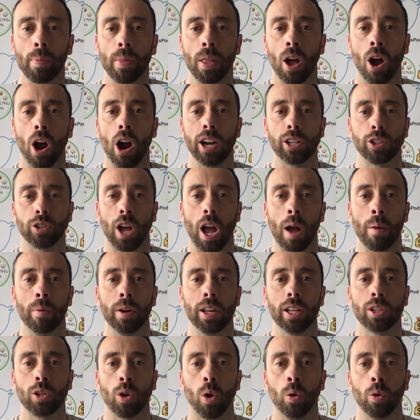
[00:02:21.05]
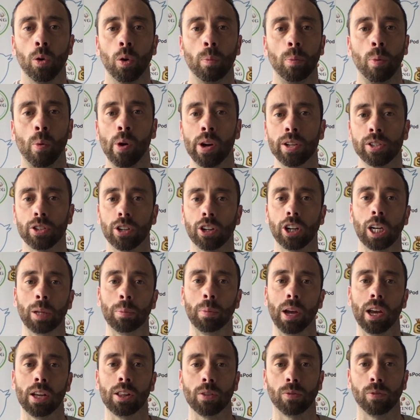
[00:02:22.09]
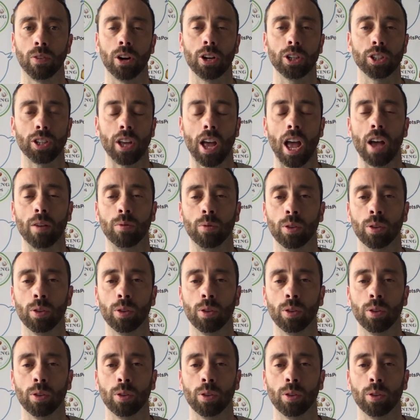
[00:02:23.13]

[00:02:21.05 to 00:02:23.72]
All right, so how many total points are going to be in the first half?